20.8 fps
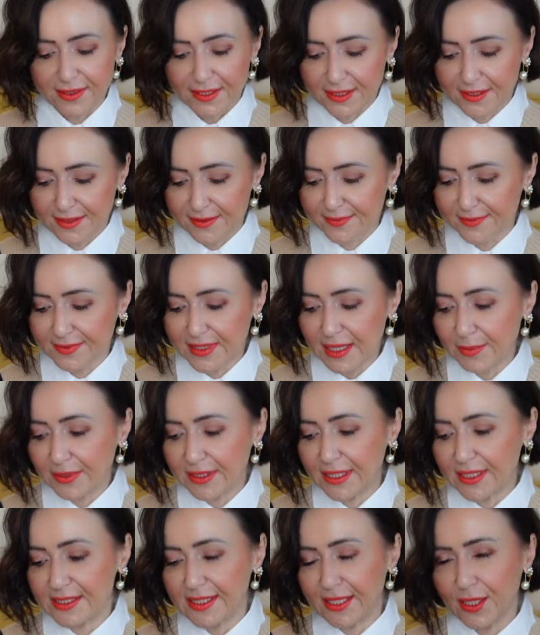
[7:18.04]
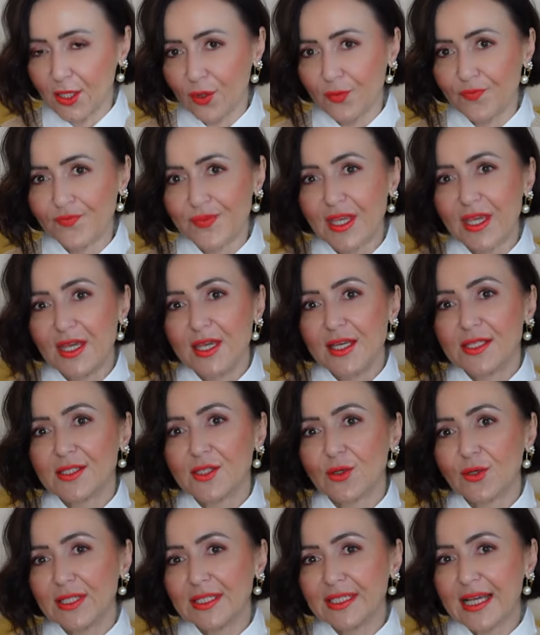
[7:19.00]
like a couple days ago.
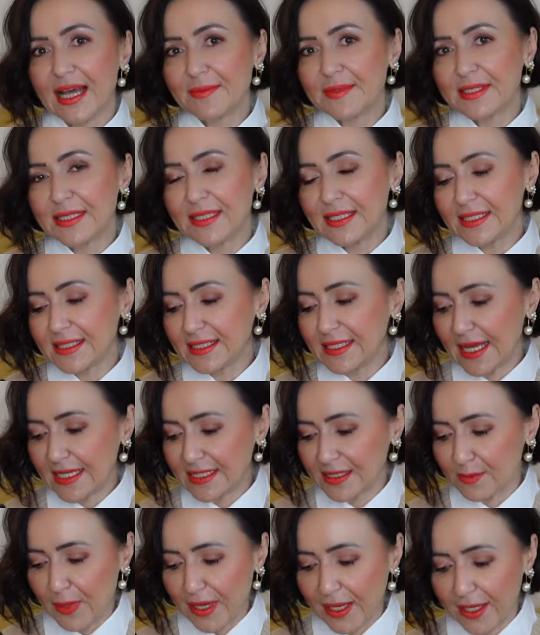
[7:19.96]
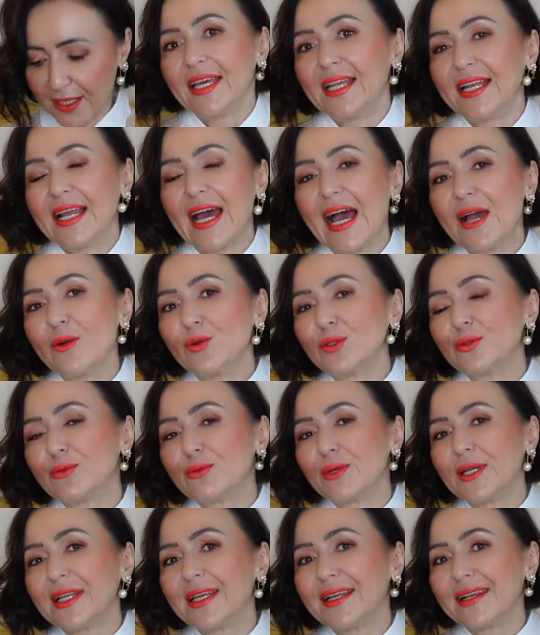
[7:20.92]
So it comes in this dust bag, and I would
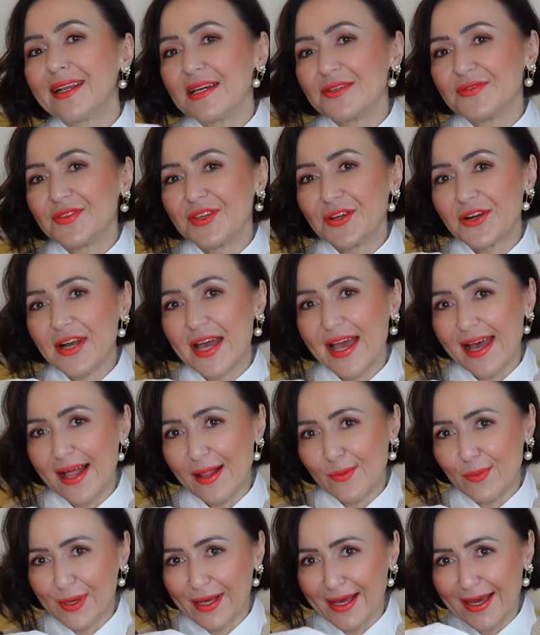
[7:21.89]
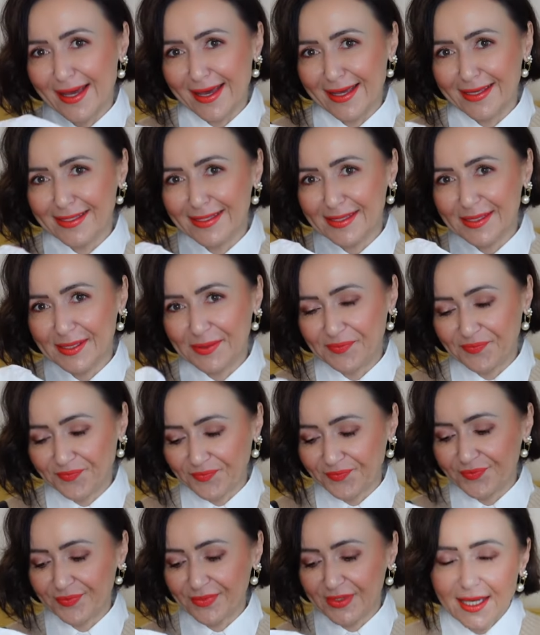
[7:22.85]
really love your help, guys.
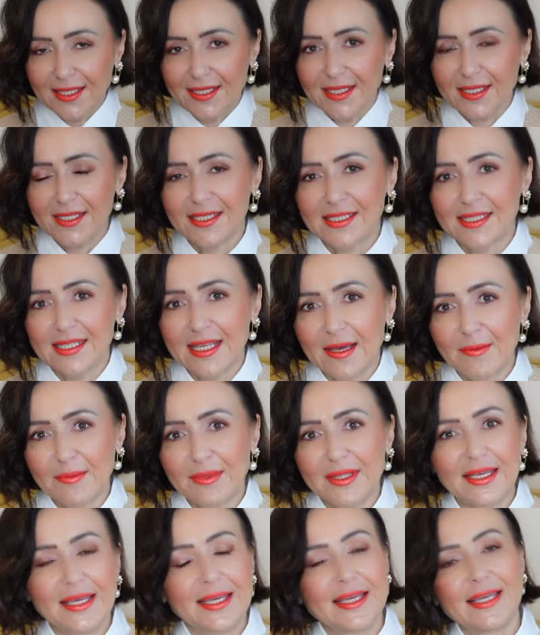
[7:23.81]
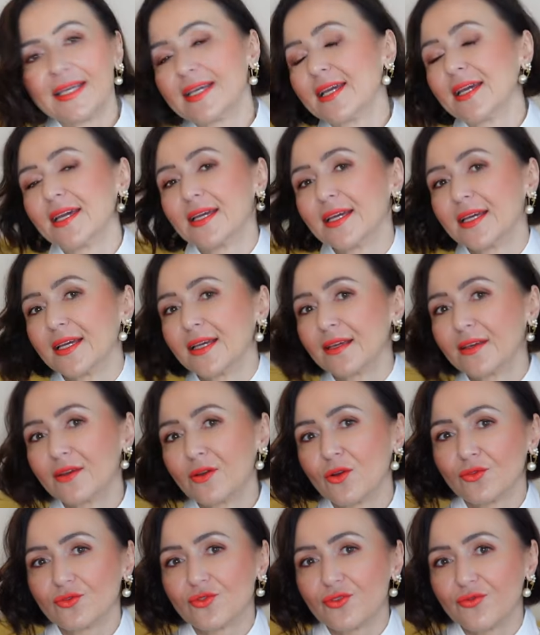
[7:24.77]
It is something
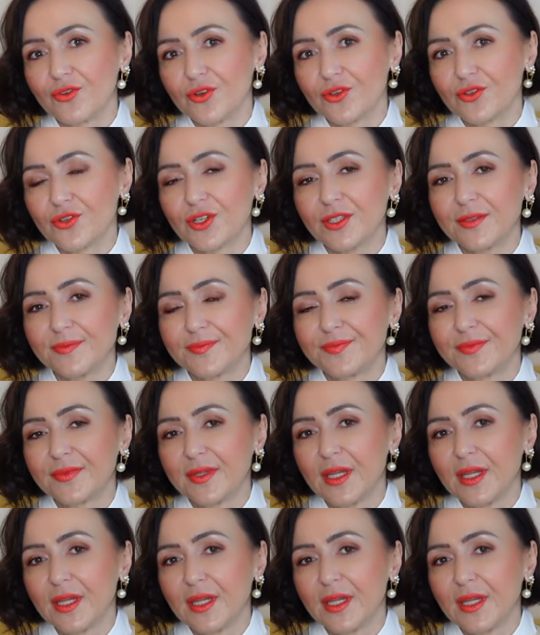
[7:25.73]
controversial.